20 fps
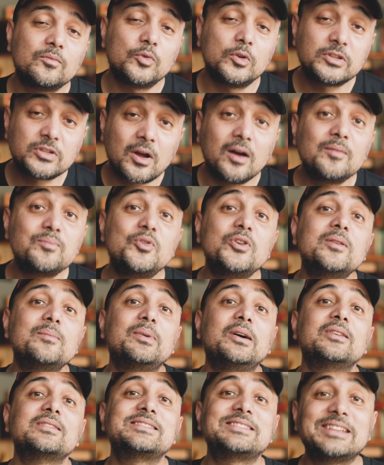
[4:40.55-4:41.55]
We'll talk more
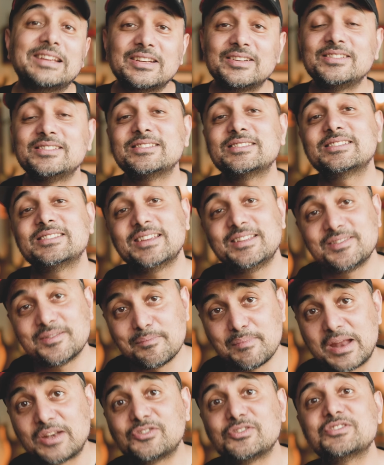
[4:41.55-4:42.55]
about signals in the
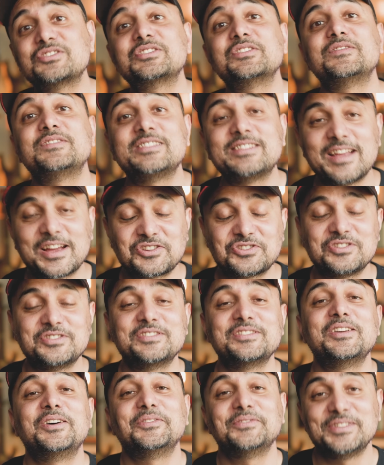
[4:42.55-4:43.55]
mental shift
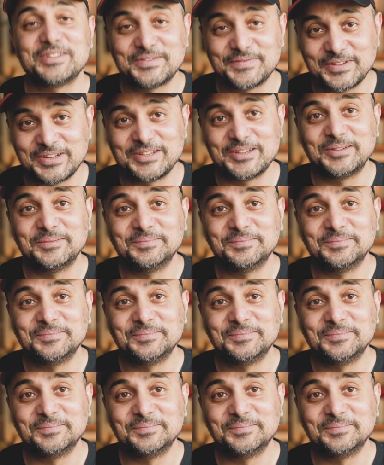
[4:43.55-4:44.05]
section of this video.